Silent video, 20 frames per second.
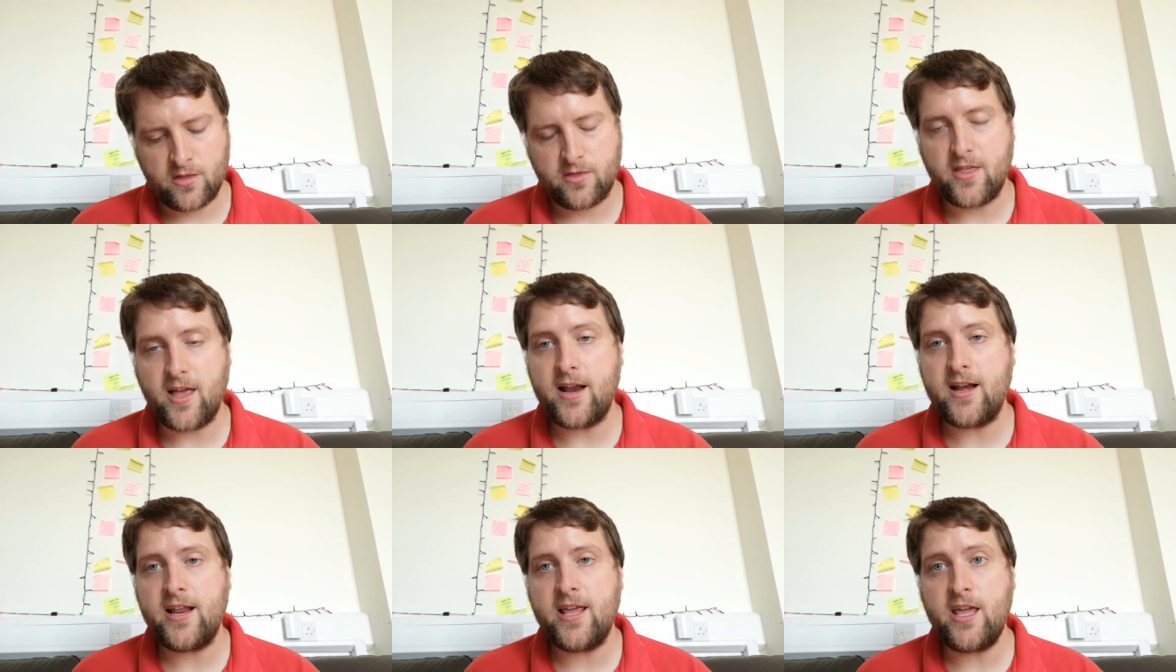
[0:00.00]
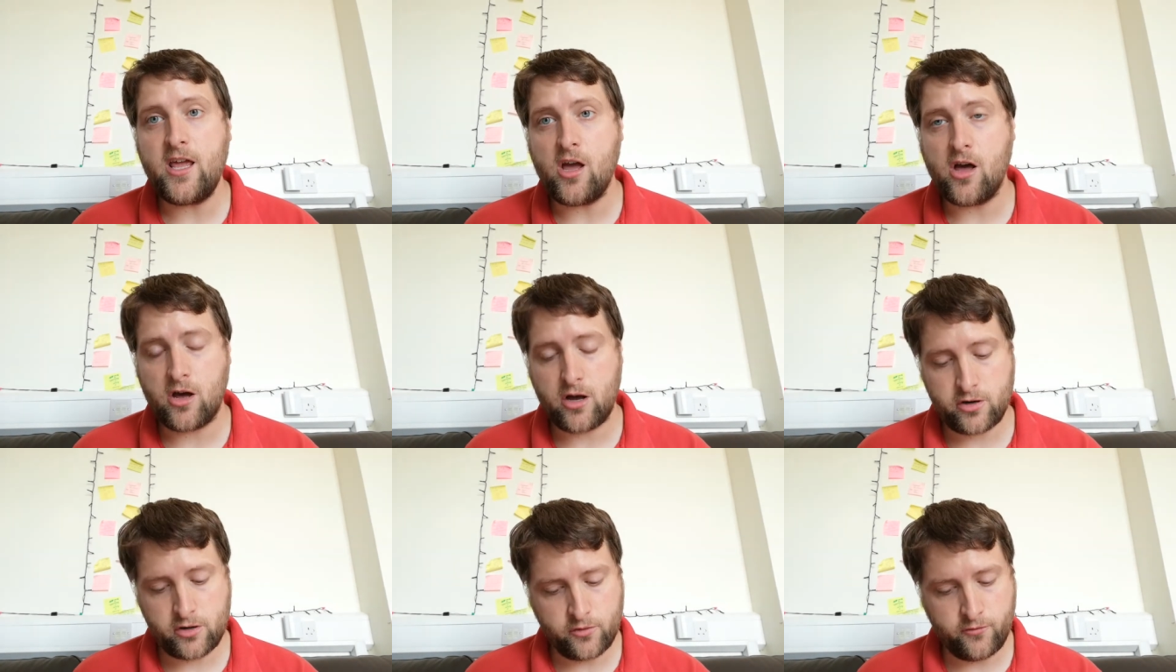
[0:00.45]
Then he
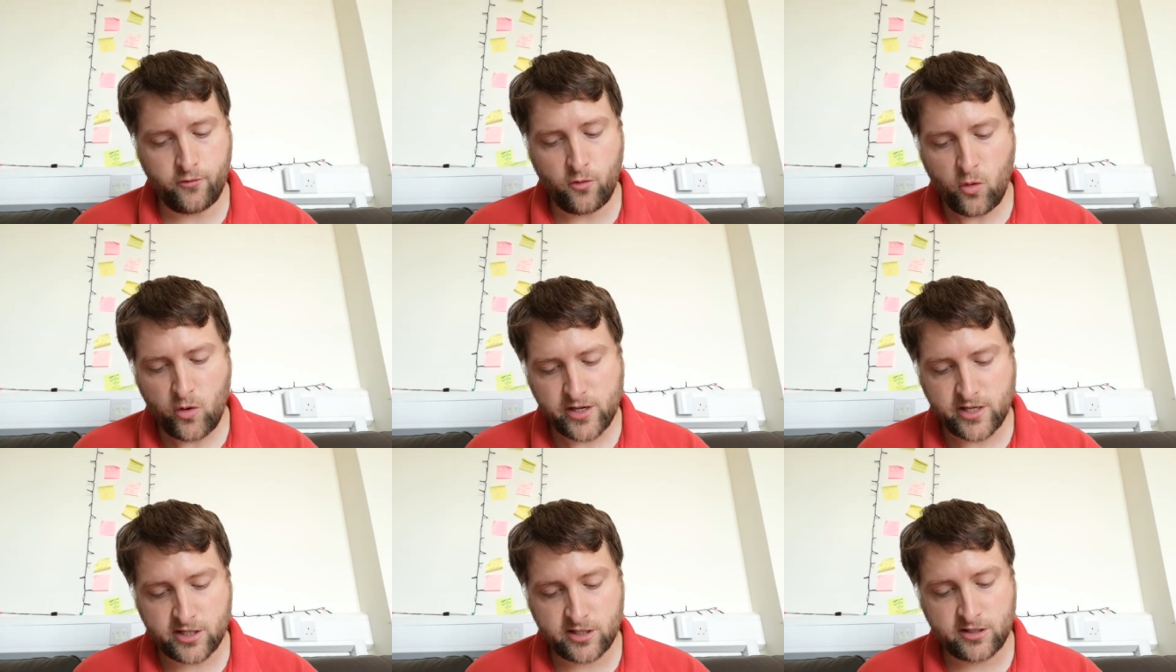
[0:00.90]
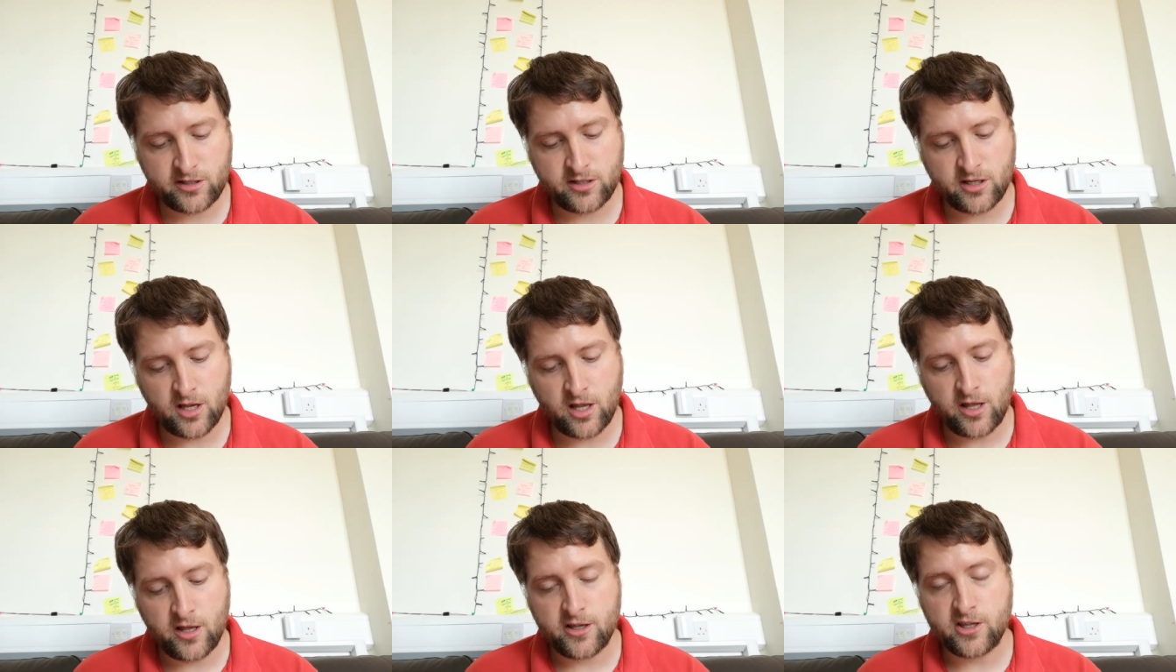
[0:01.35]
heard a voice
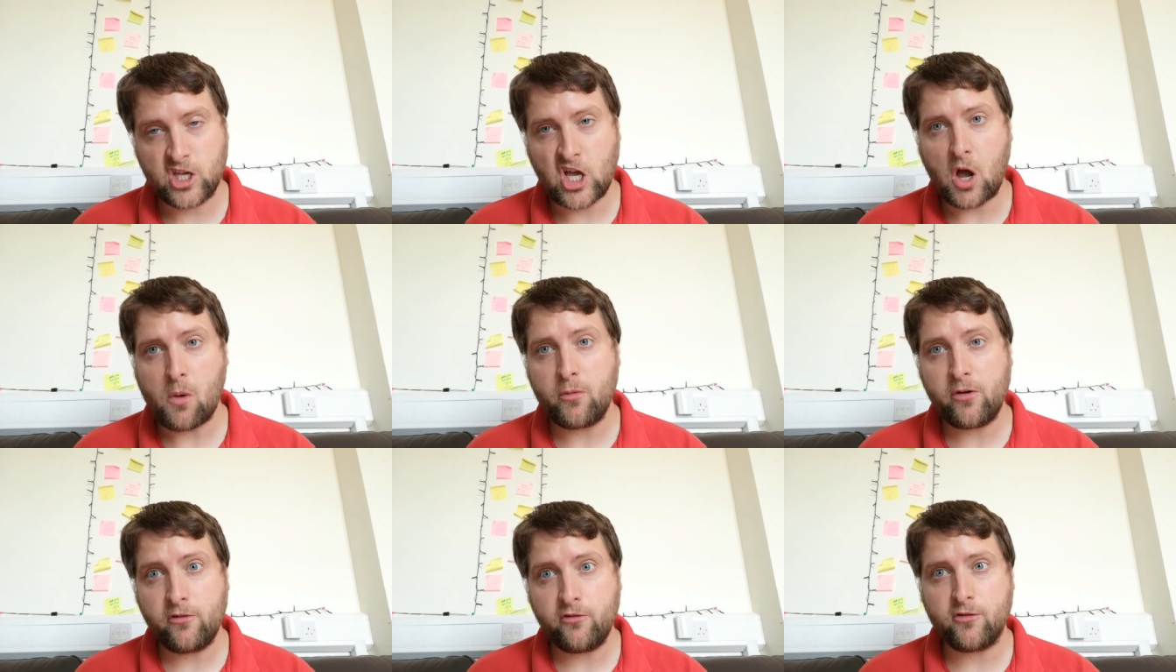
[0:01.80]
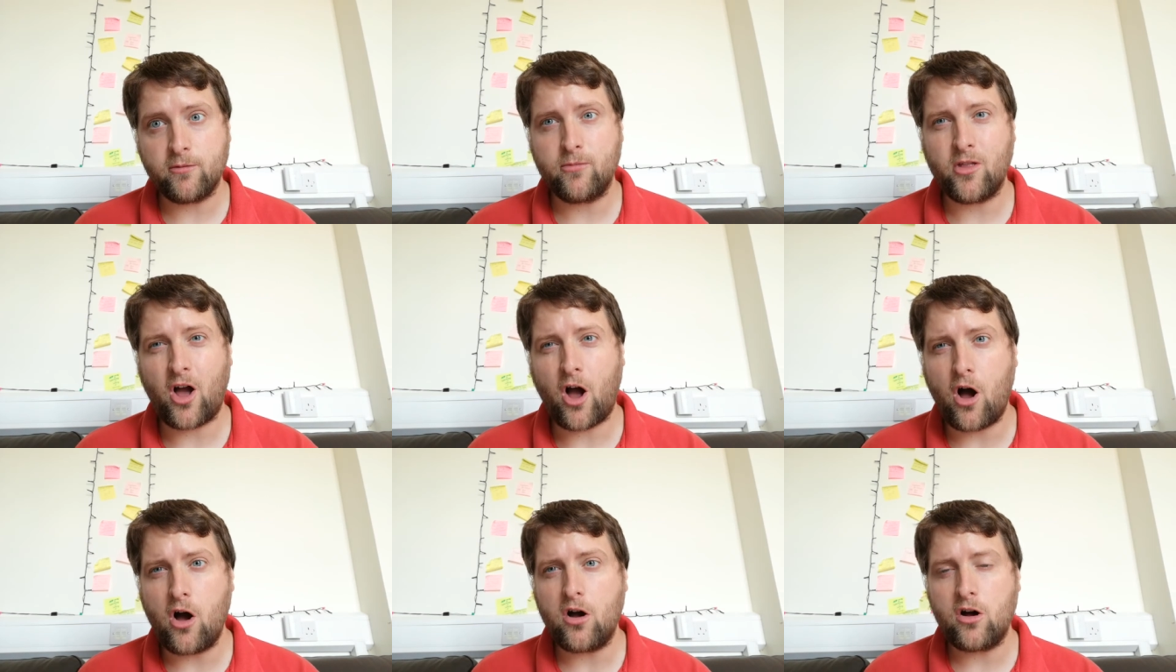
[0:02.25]
coming from the
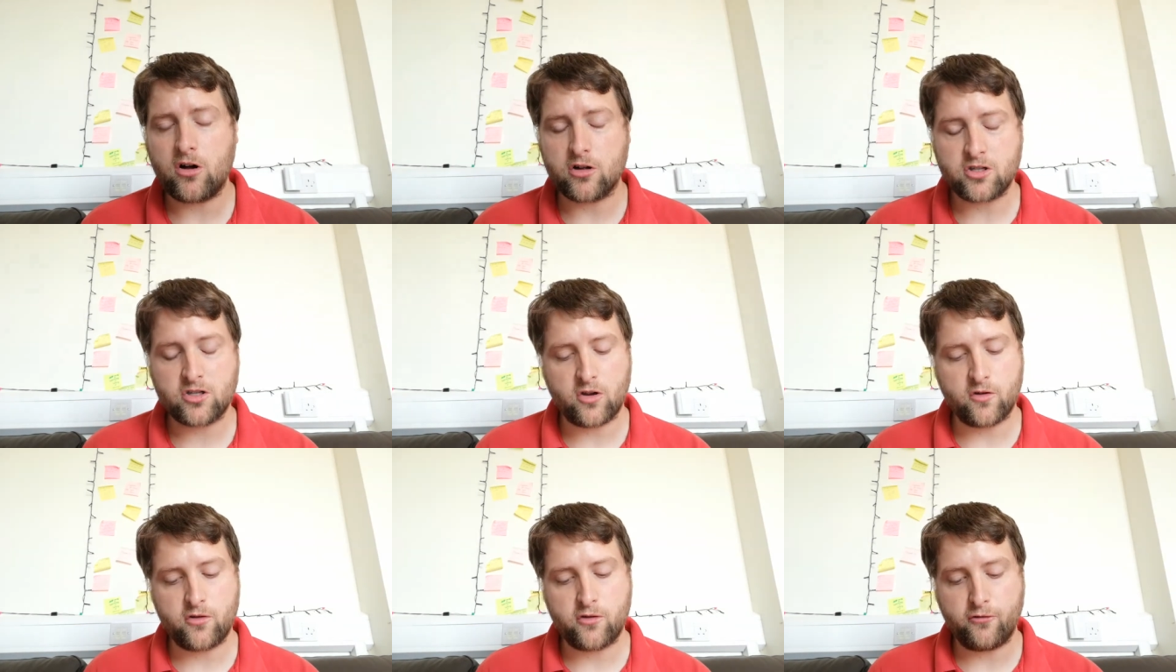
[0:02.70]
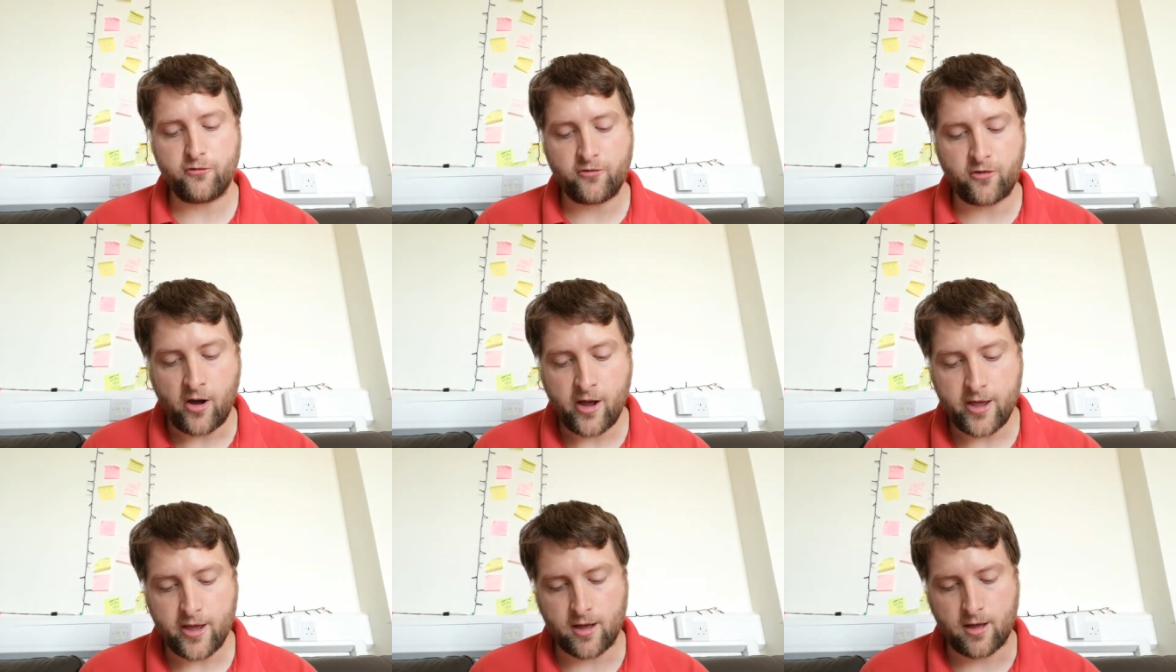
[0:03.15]
heart of the
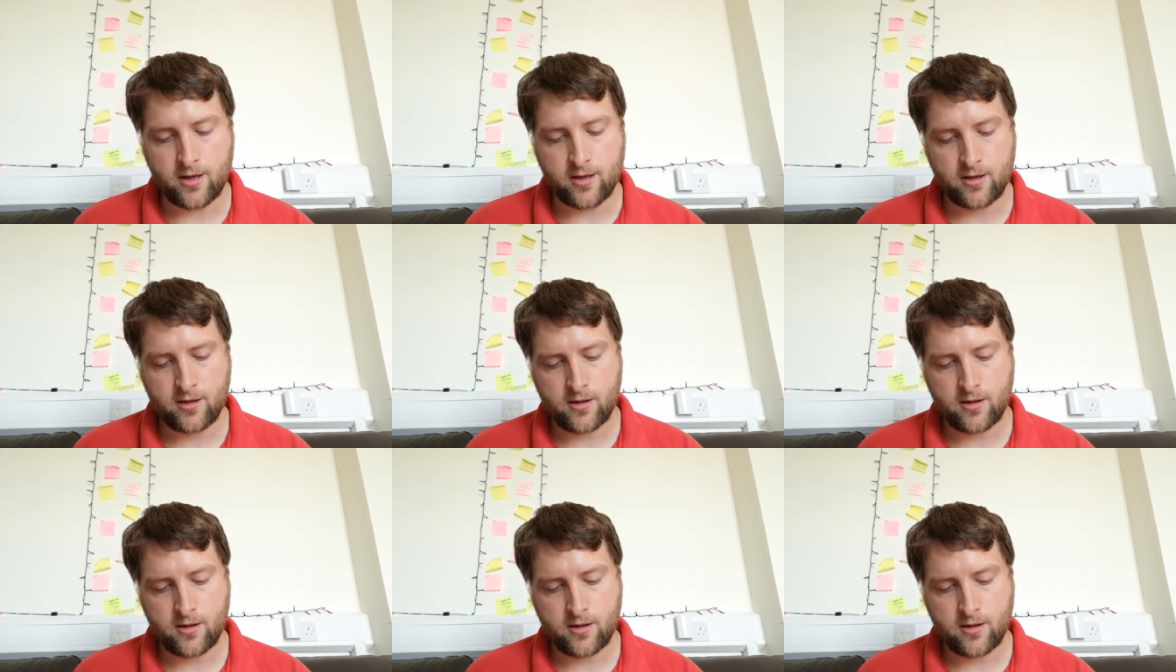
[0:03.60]
fire.